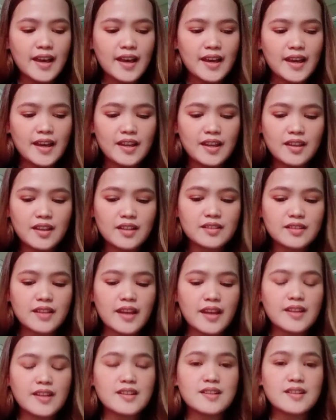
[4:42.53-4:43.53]
He then
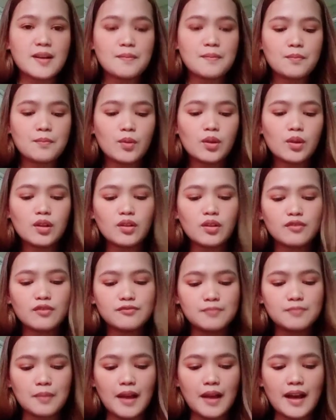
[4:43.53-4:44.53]
take a sample of
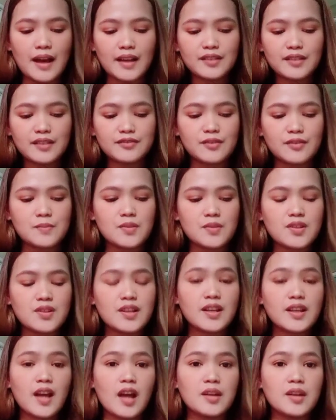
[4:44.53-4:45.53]
blood from the sick
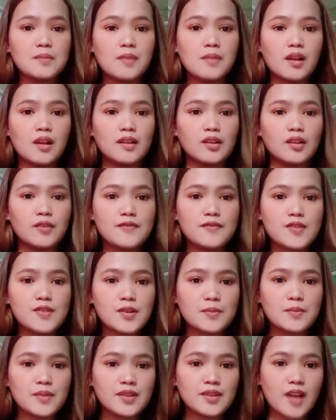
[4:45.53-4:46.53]
animal,
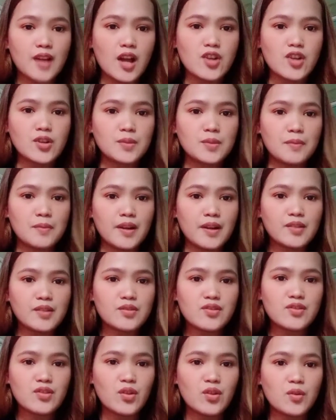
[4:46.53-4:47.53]
observe it under
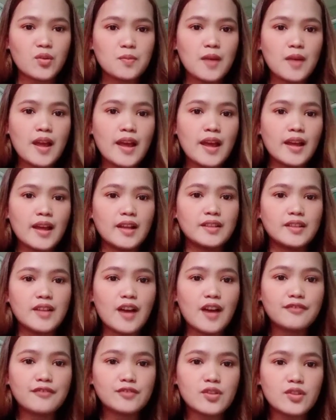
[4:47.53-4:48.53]
microscope, and
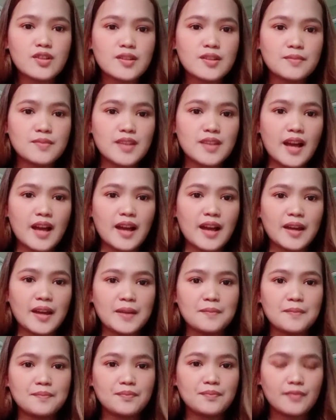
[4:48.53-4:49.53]
after some
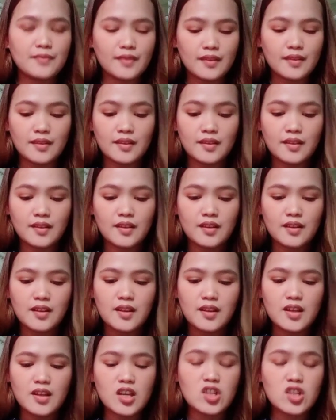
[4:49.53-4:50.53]
time,
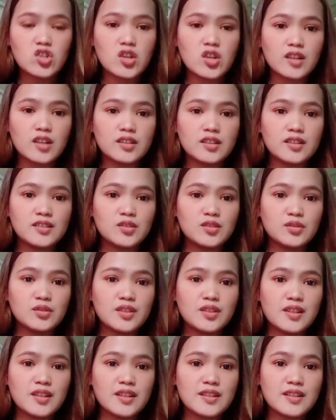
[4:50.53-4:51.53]
he injected to
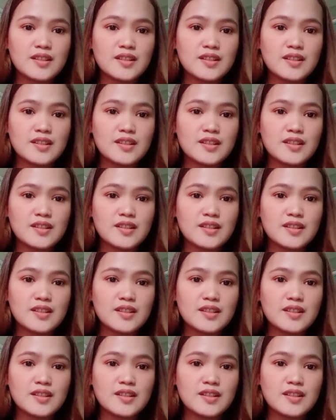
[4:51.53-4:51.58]
the